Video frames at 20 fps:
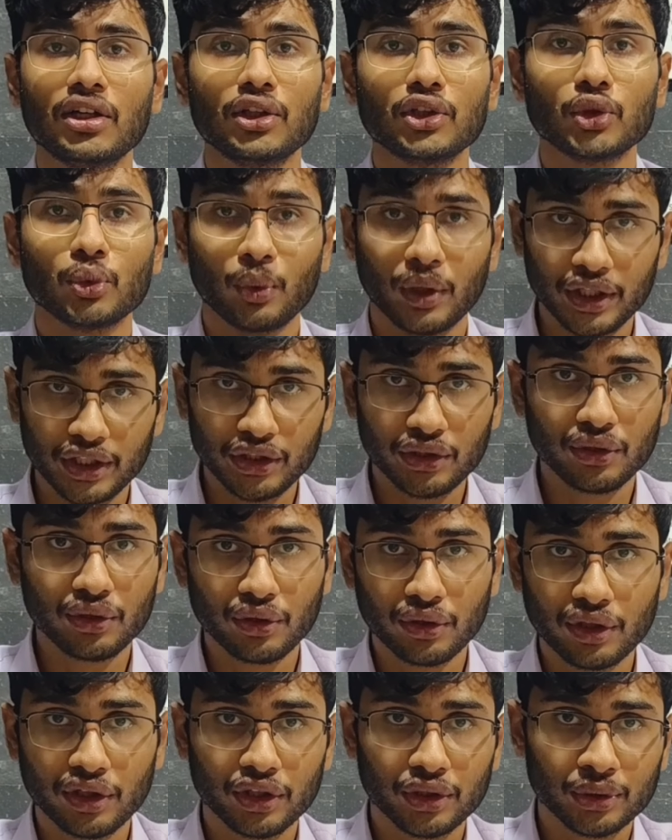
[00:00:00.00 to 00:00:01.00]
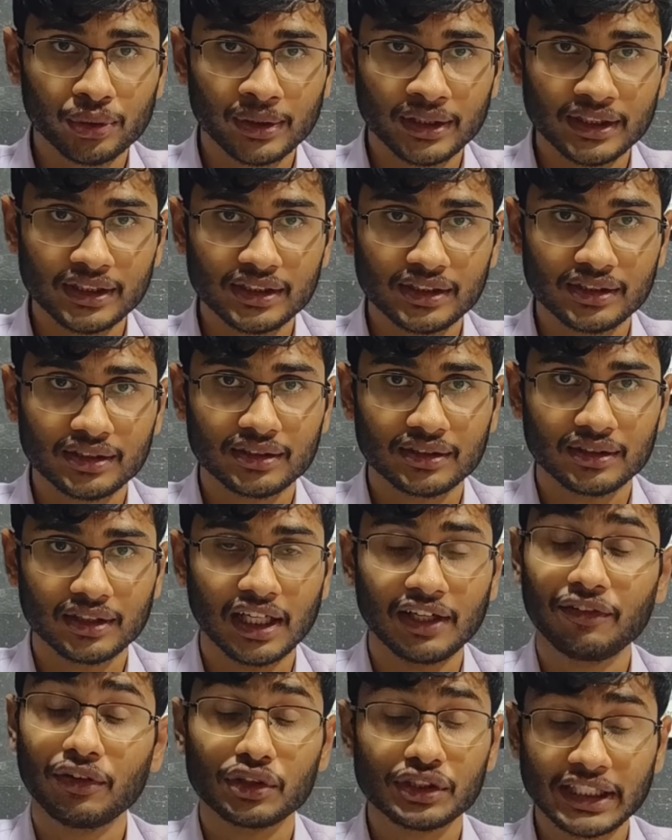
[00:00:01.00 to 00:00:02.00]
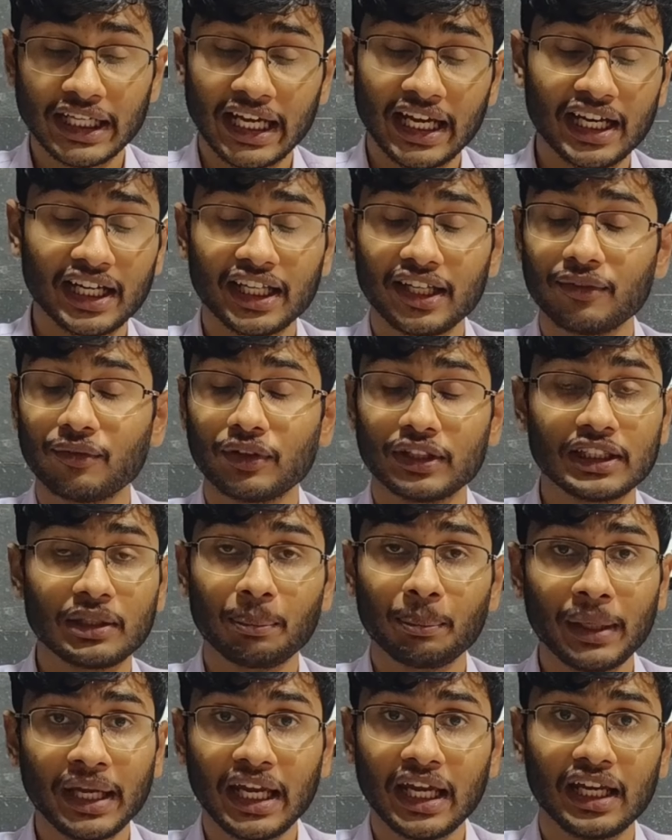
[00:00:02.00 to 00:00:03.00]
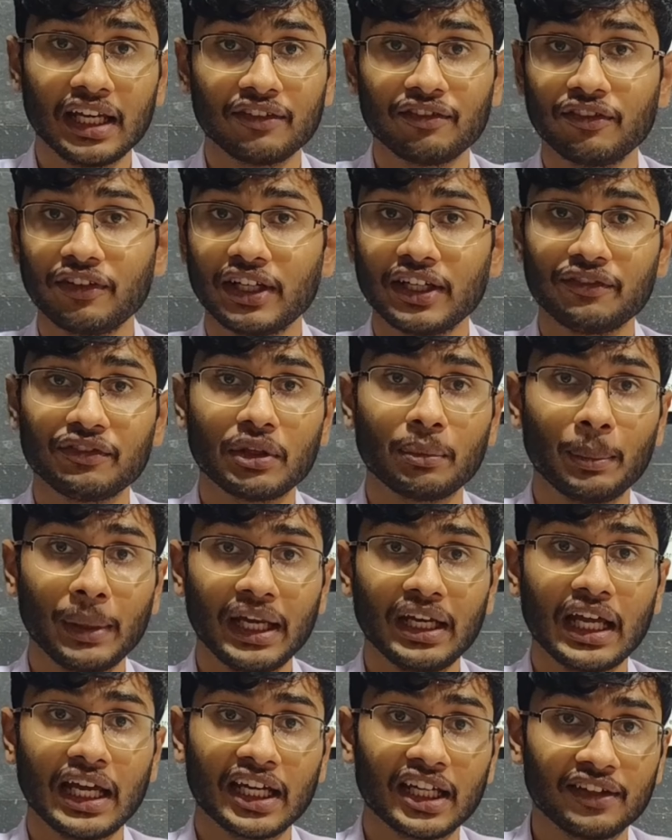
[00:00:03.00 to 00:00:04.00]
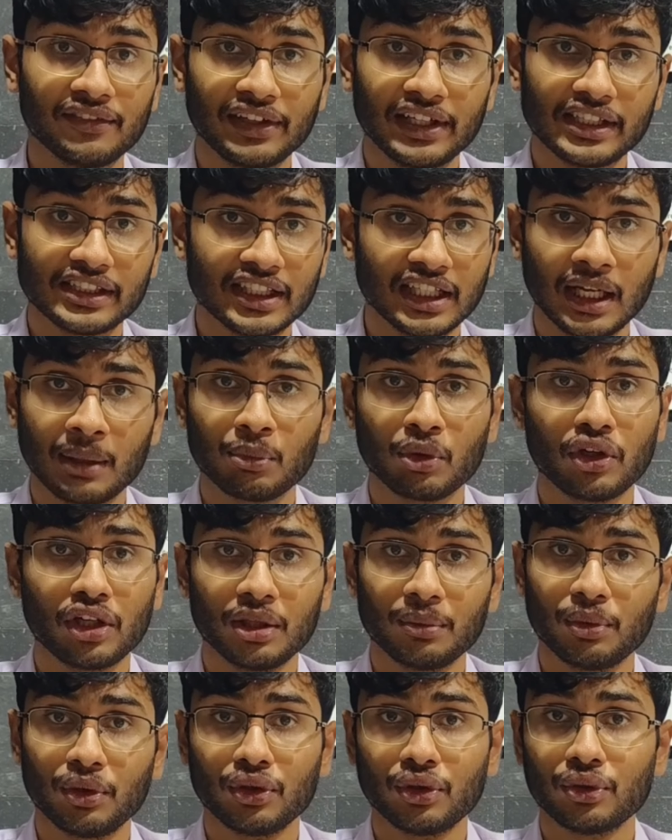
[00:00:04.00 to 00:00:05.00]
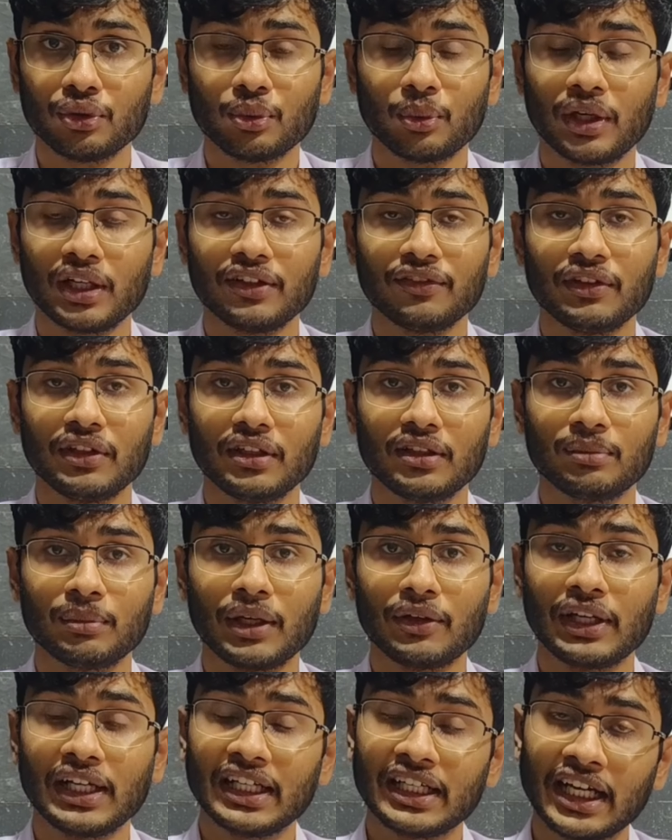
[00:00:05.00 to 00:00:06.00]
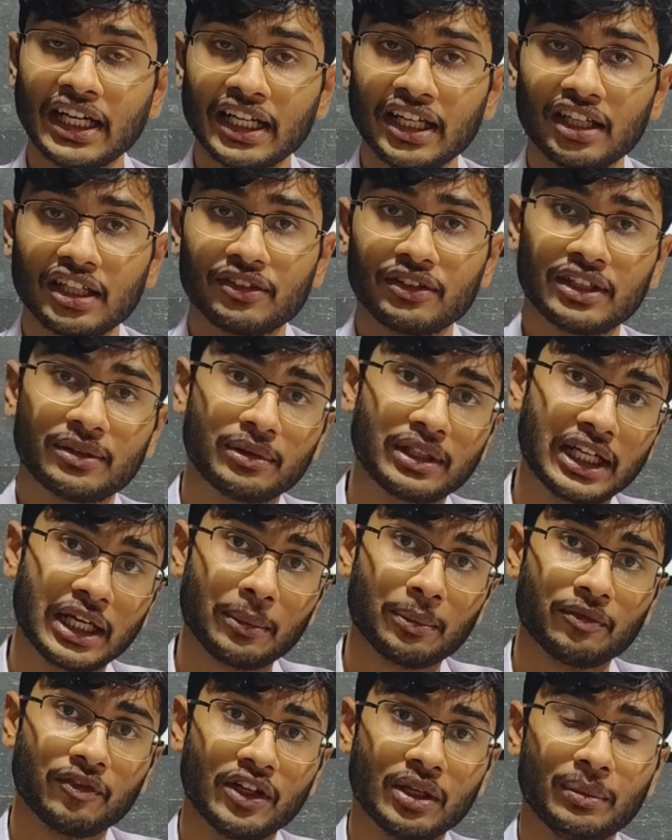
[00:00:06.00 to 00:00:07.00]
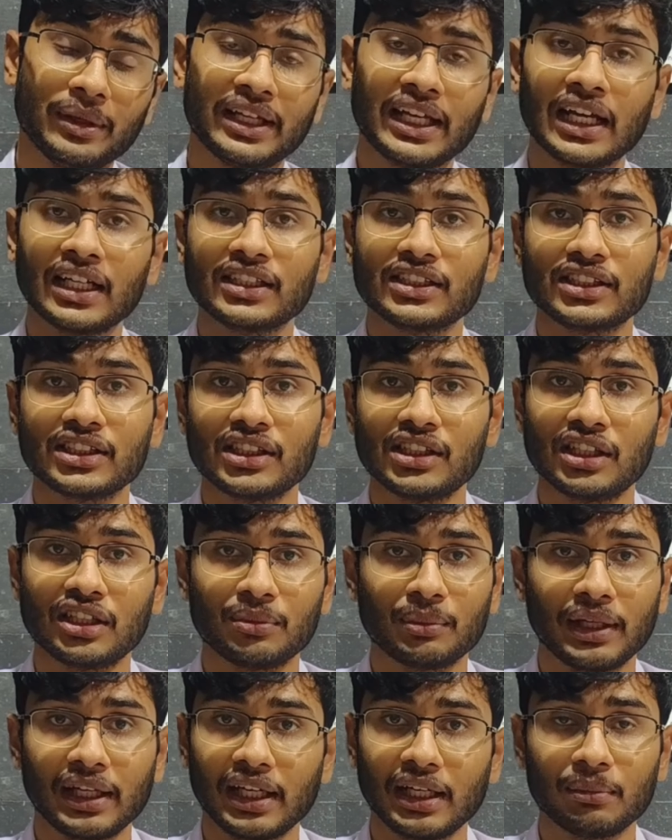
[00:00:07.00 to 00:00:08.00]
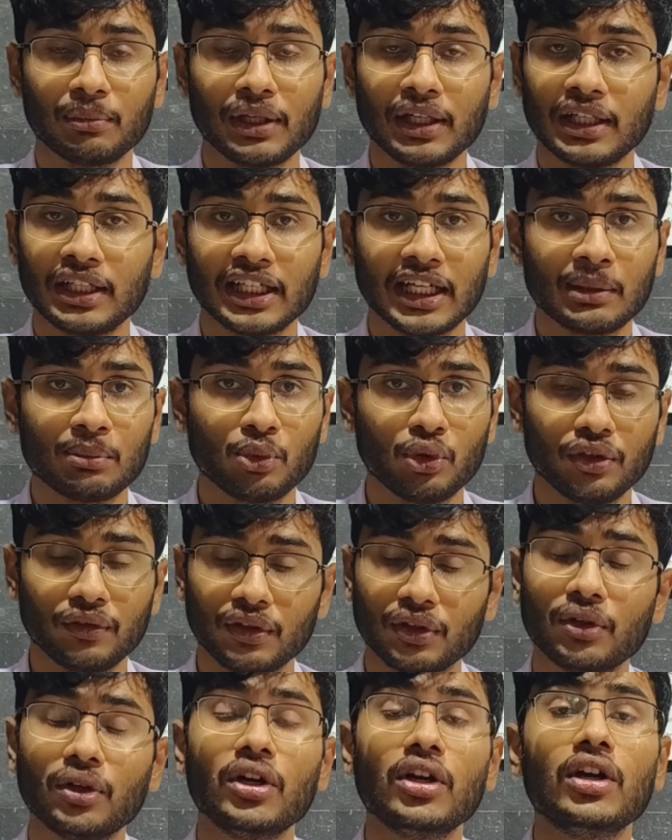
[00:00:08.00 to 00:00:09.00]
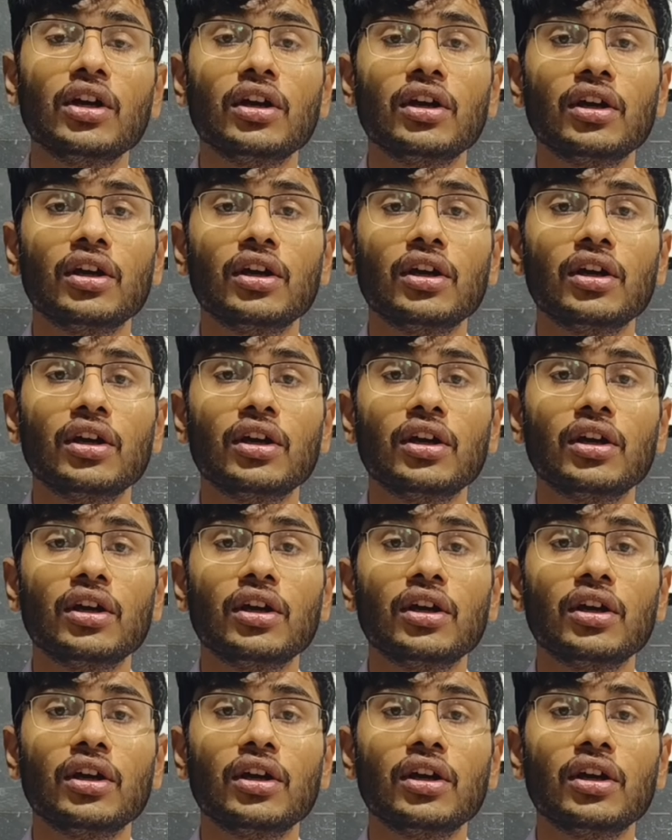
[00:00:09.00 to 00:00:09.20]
So what you're gonna do is, if you're scared with the pain, what if the pain aggravates and I'm not able to, my entire trip will be cancelled, my entire mood will go.